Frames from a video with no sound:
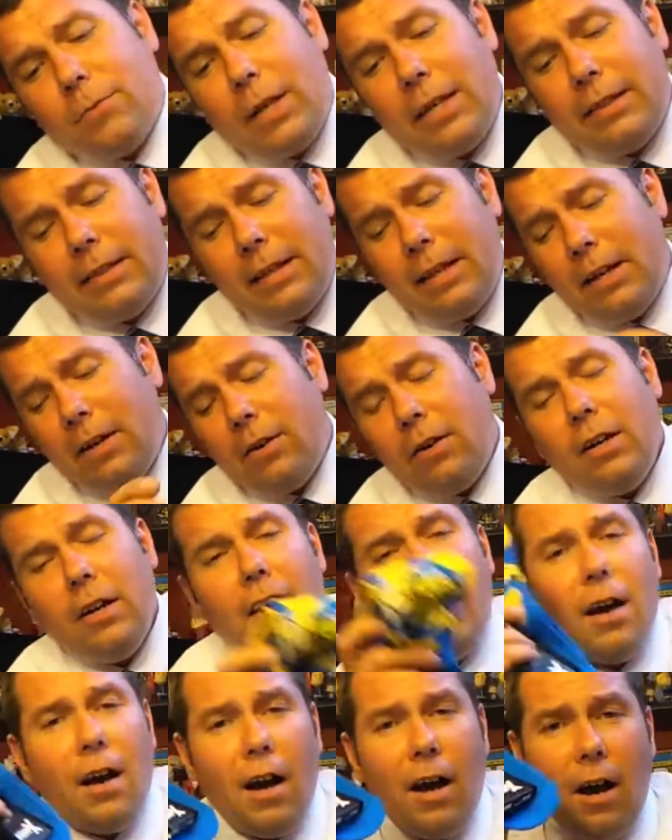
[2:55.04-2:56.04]
right there.
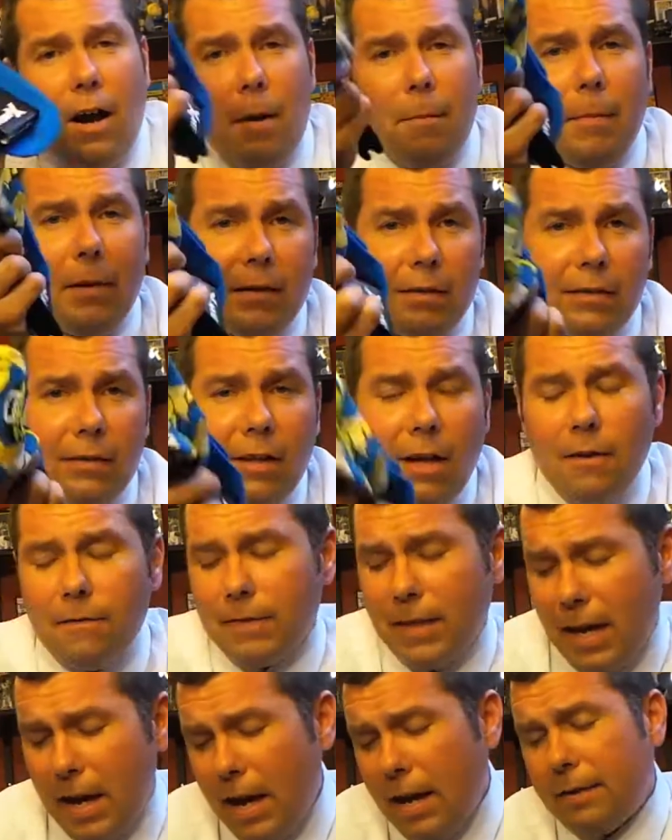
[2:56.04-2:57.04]
Um,
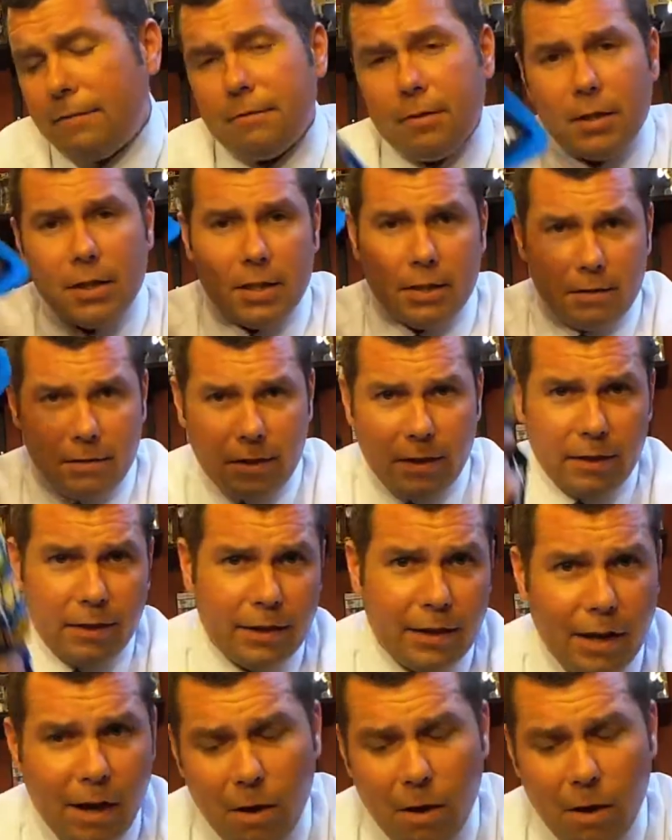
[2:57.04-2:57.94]
love that. There you